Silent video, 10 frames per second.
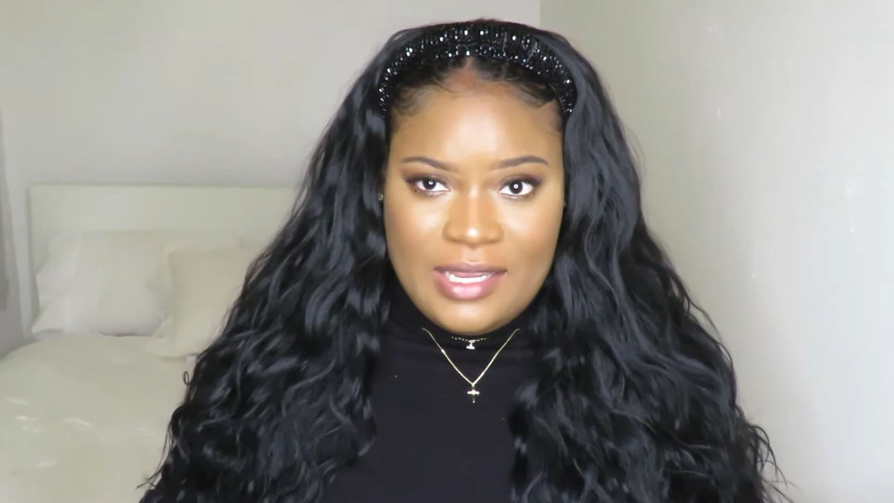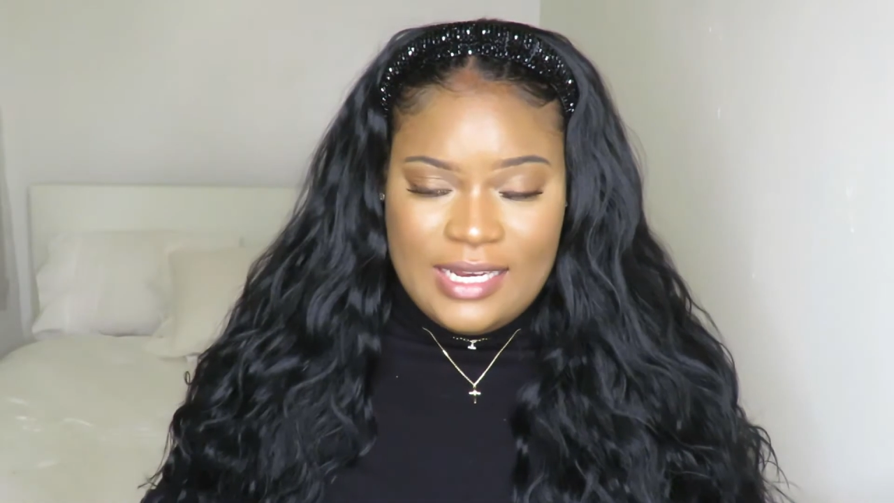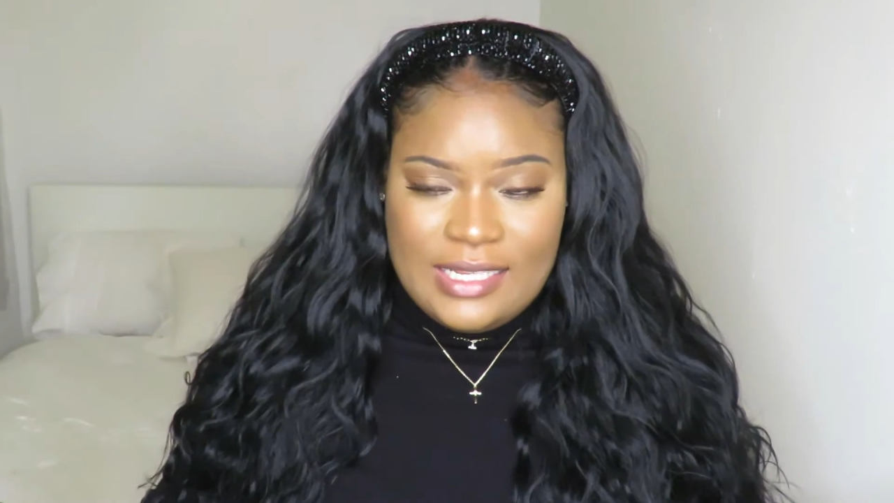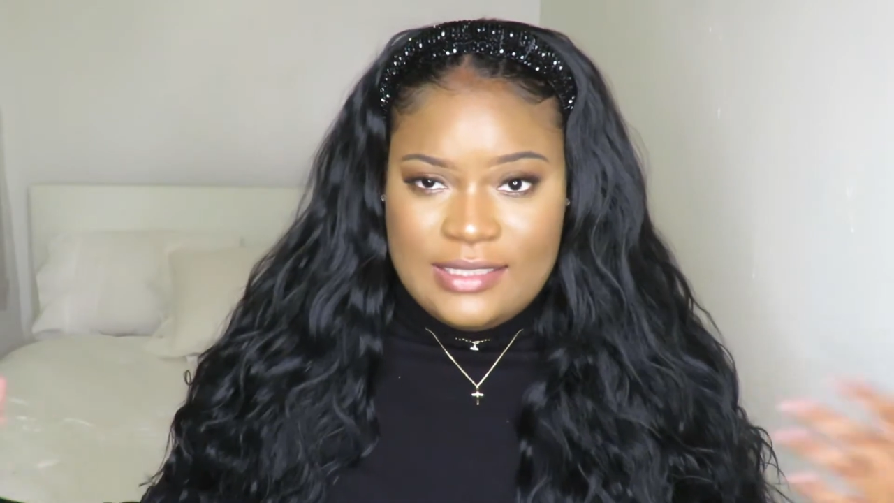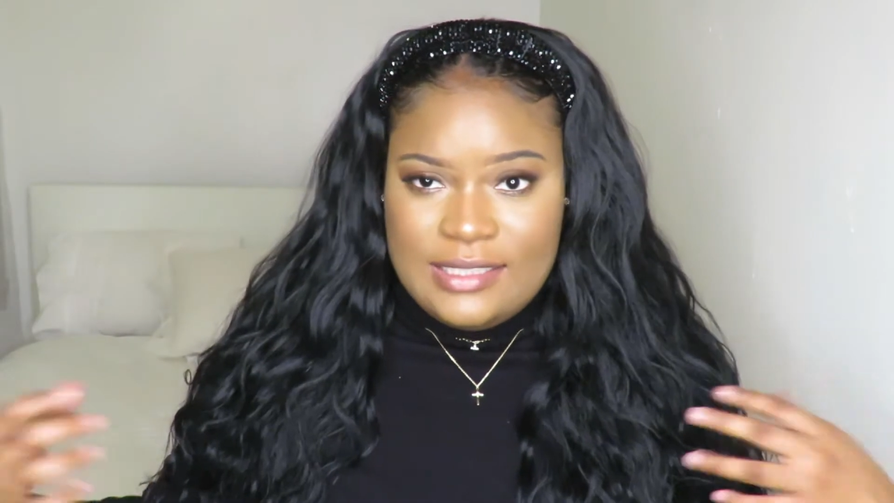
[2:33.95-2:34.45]

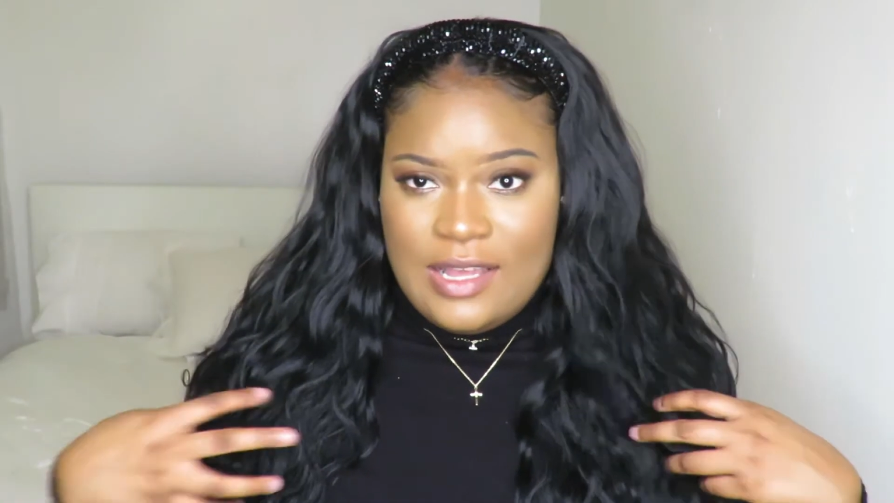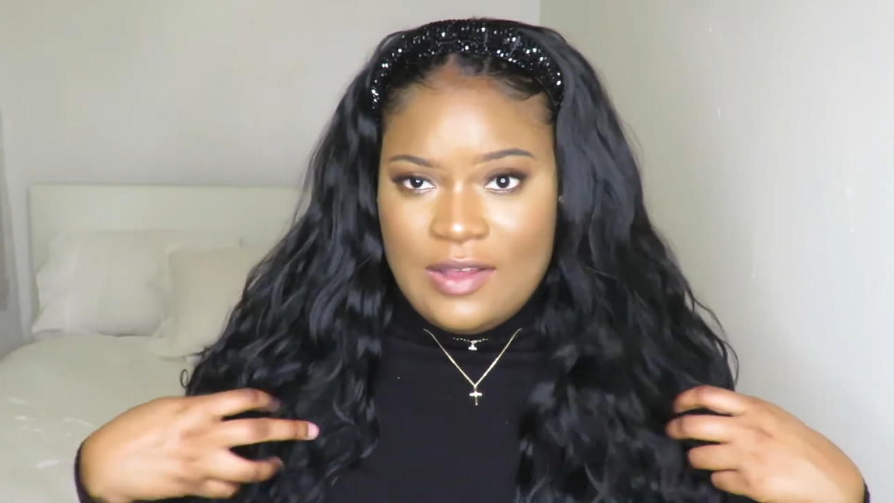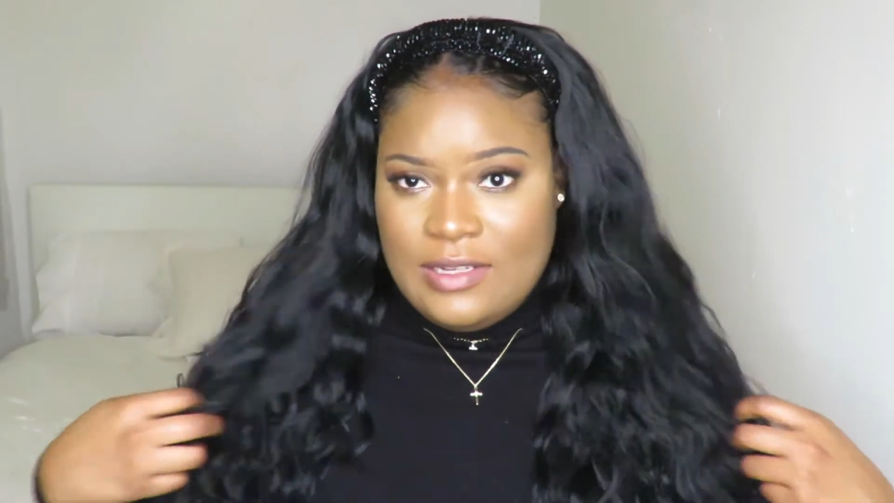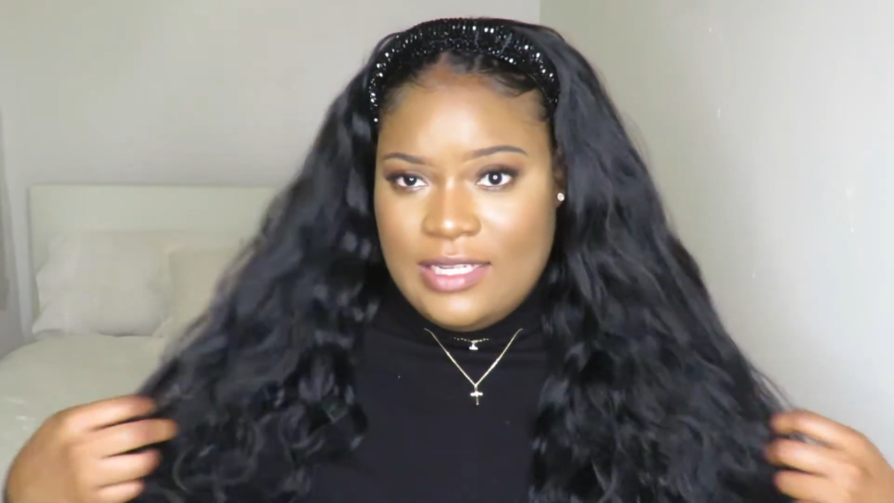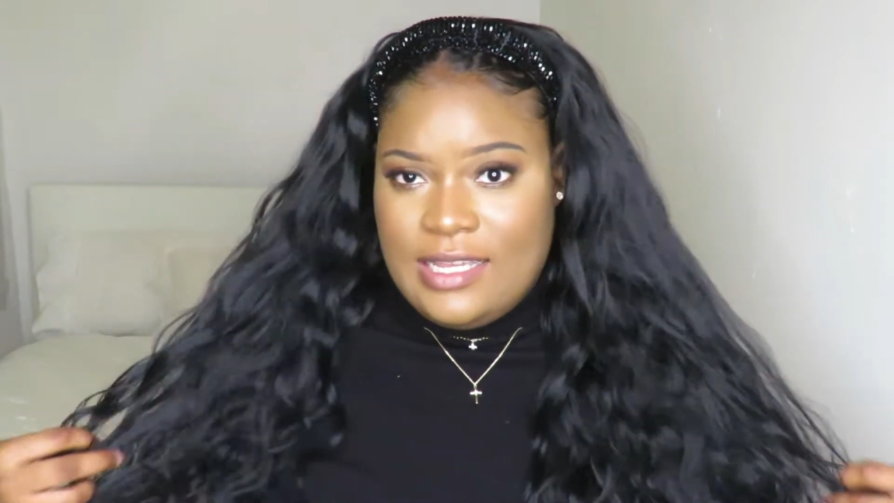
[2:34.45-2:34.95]
That's the
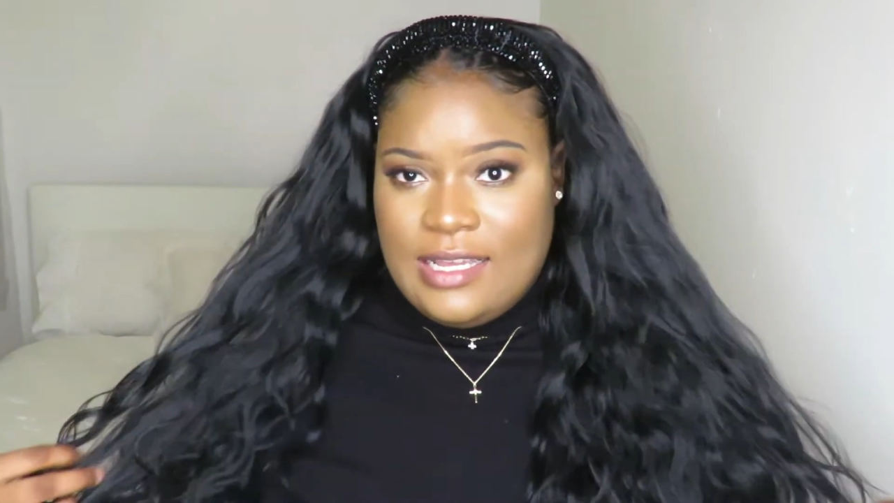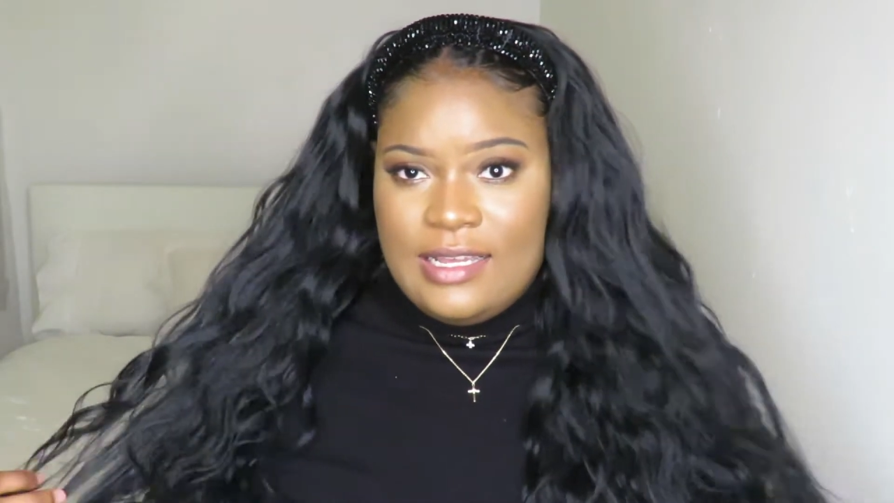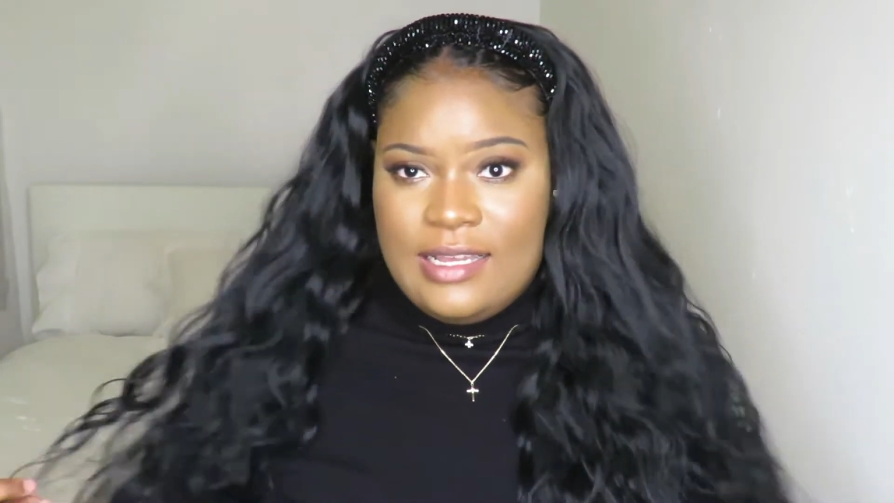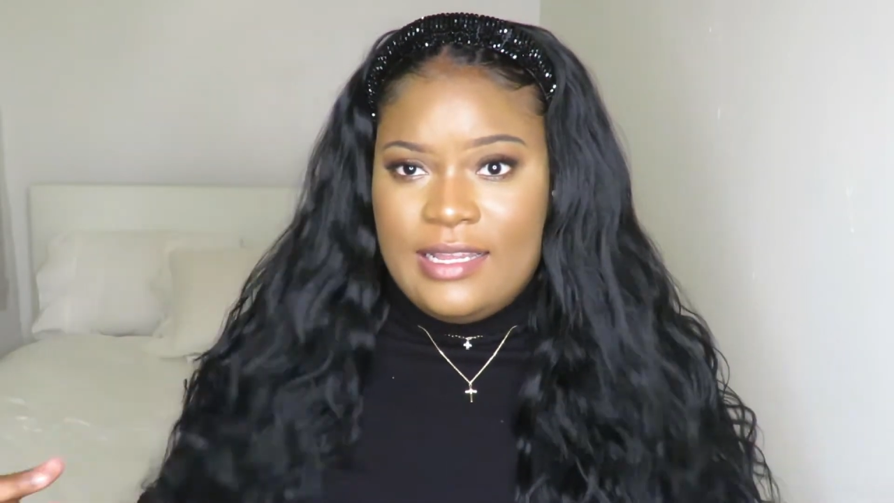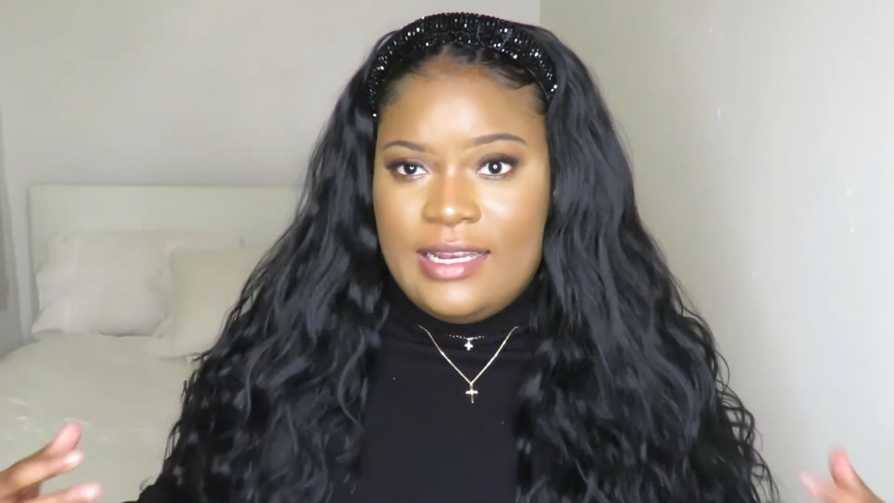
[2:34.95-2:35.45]
only con.